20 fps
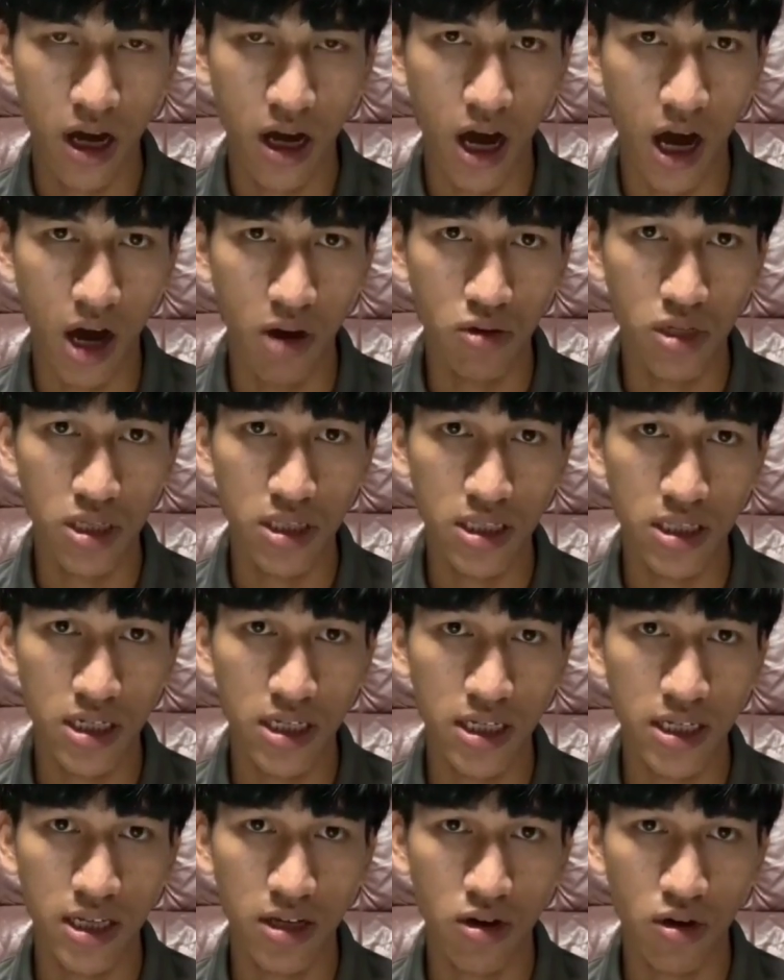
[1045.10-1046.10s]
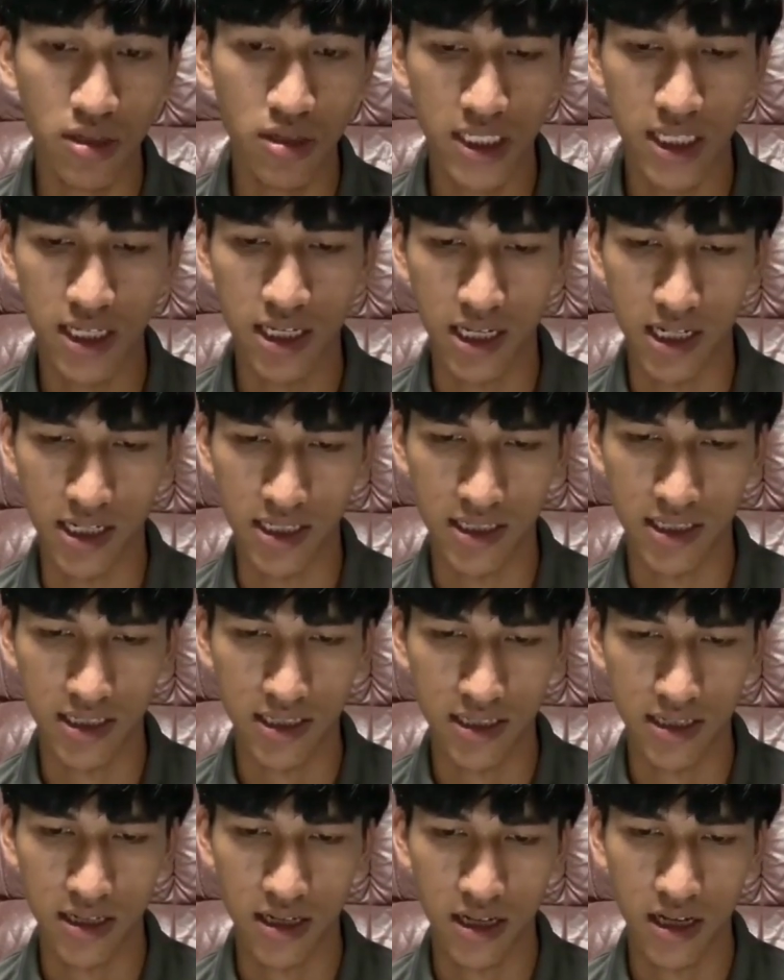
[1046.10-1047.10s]
Auditory ossicles.
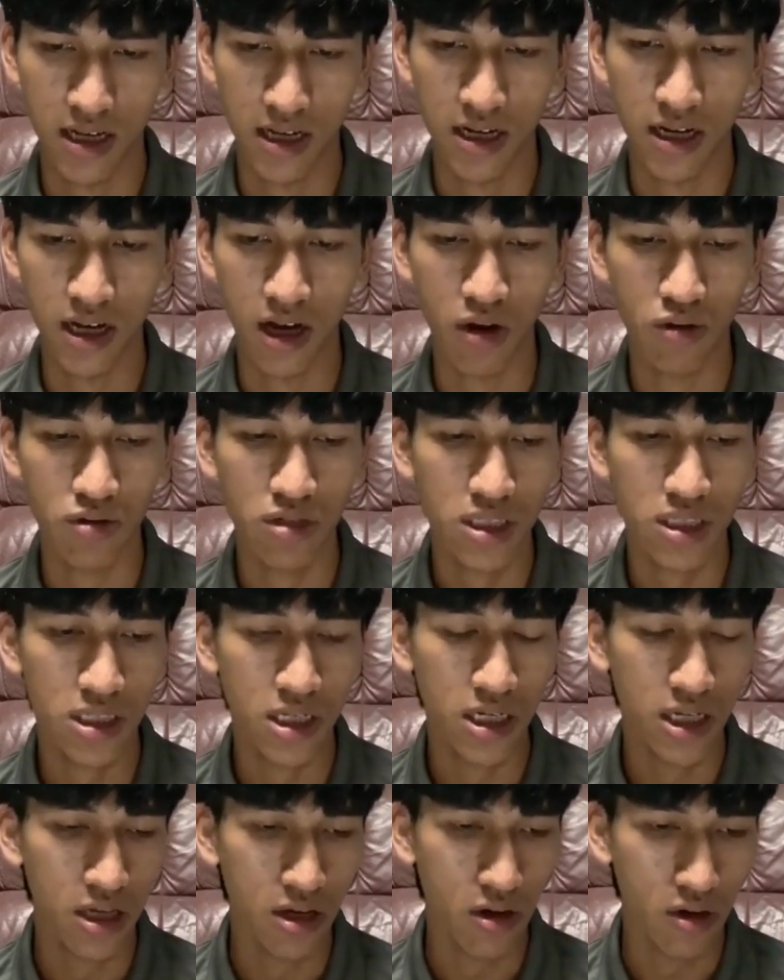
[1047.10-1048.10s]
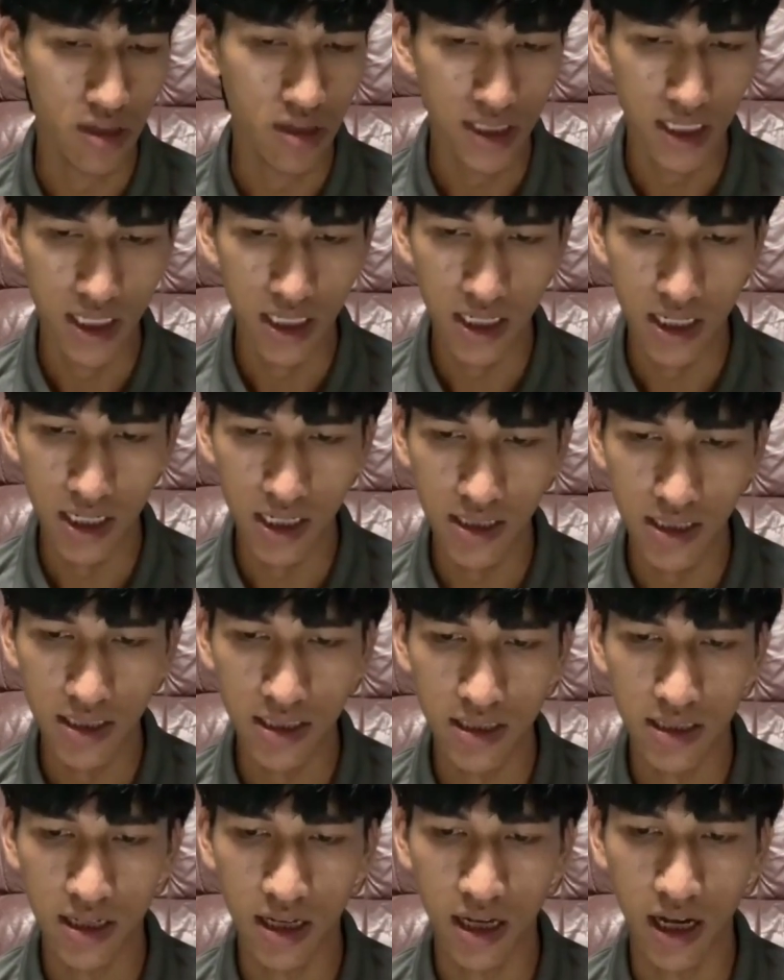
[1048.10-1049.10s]
The auditory
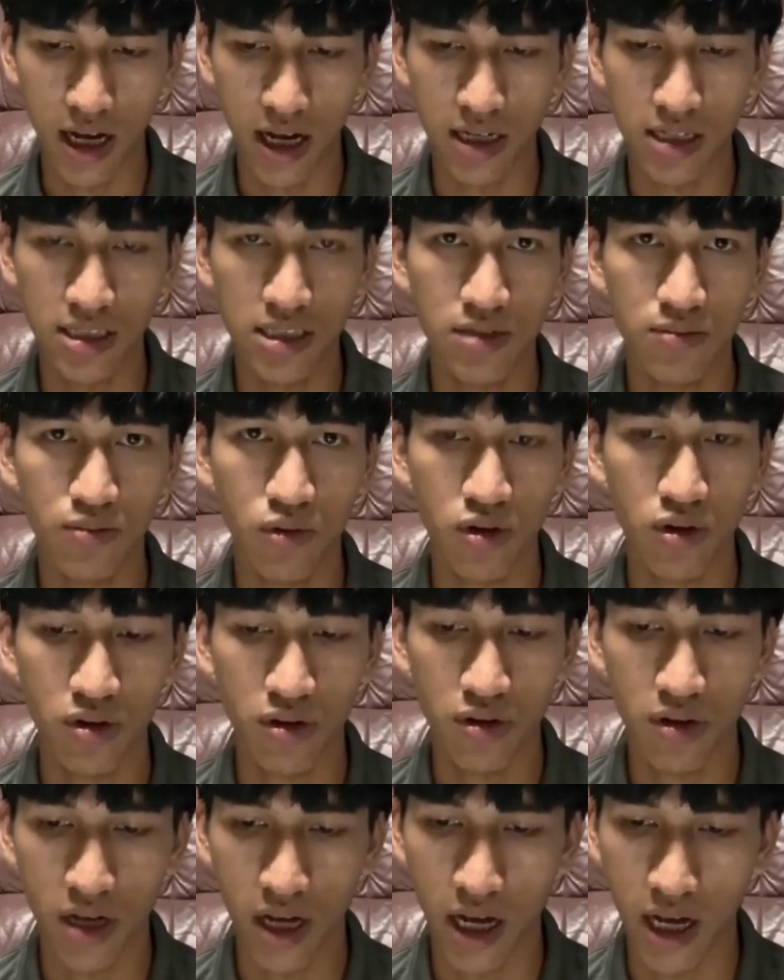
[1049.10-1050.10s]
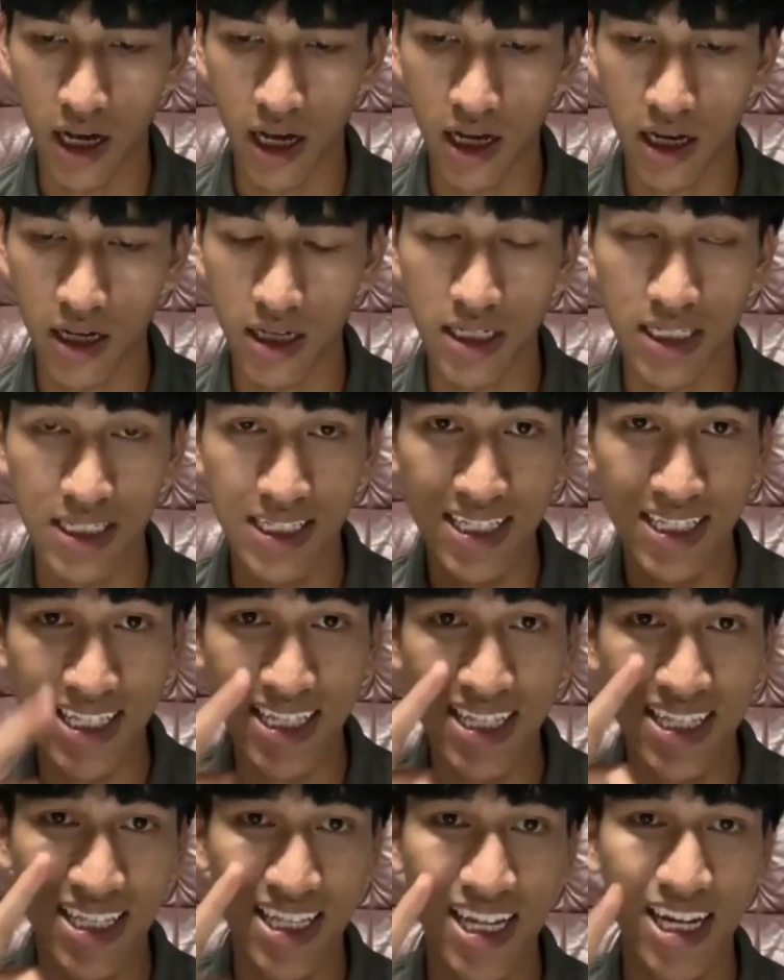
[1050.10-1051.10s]
ossicles are the
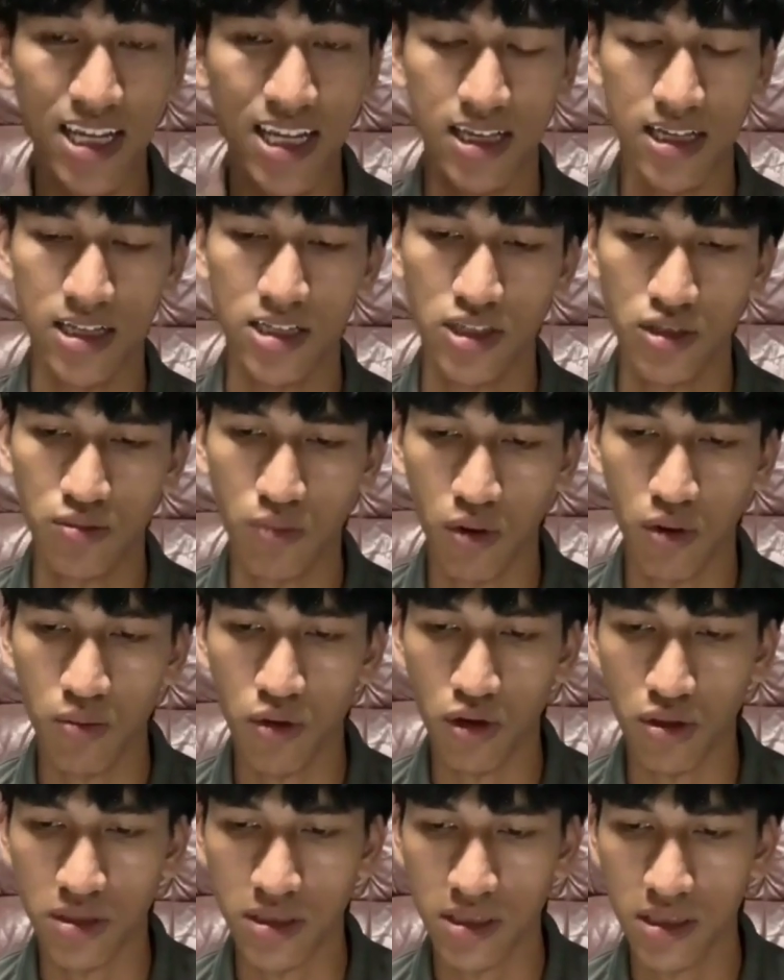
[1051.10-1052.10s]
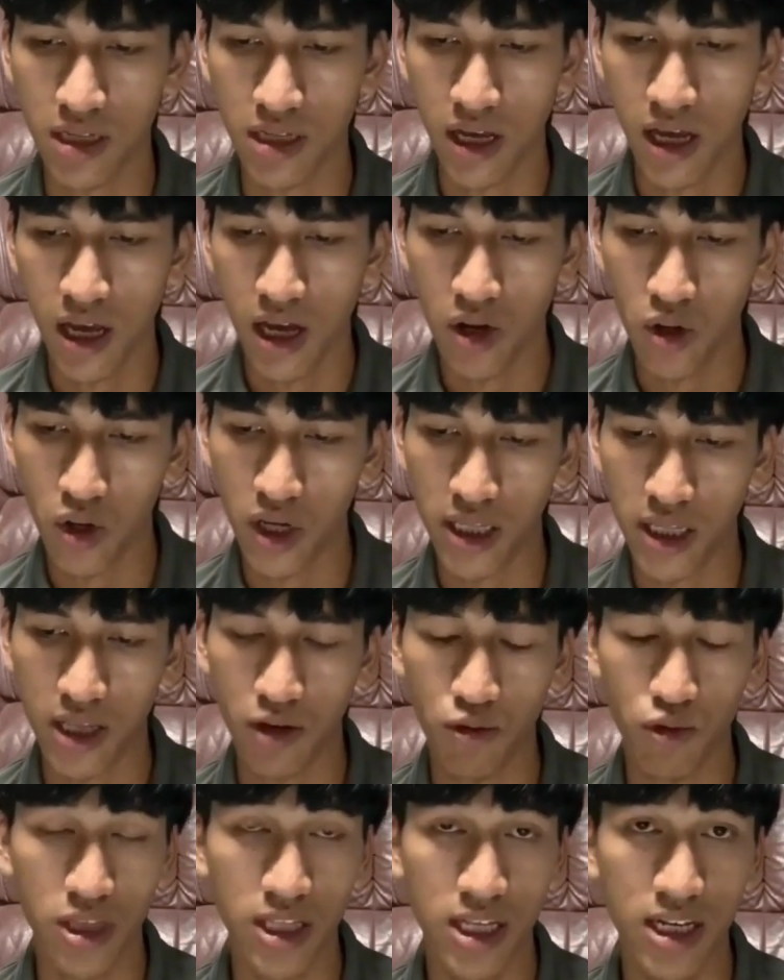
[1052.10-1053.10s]
three small bones located
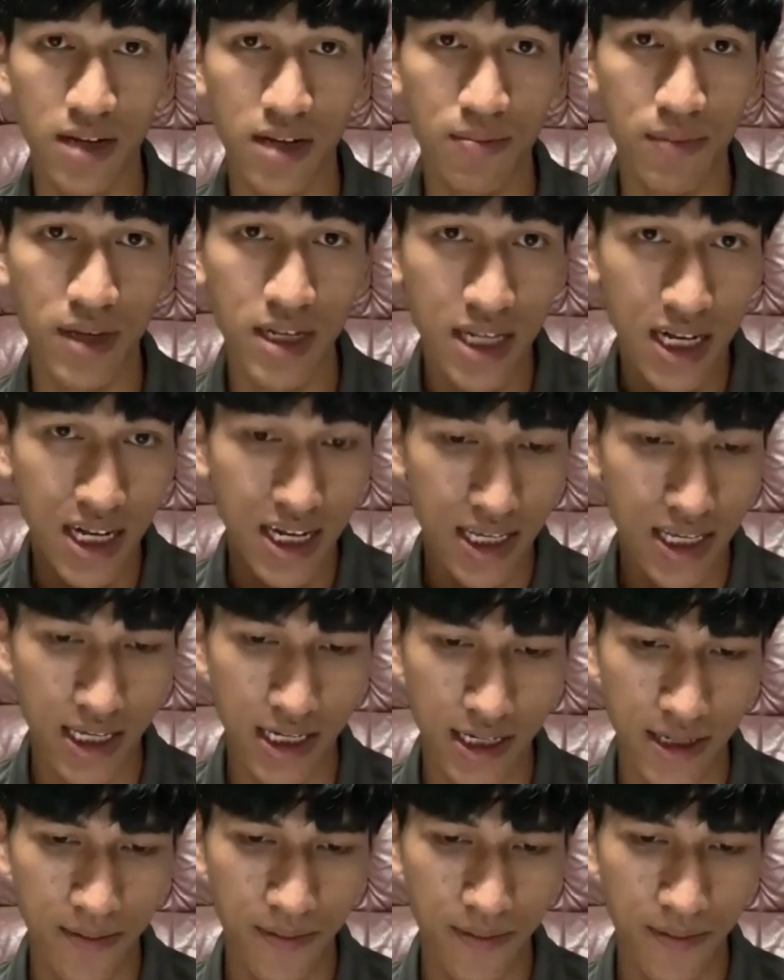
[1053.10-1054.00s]
within the middle ear.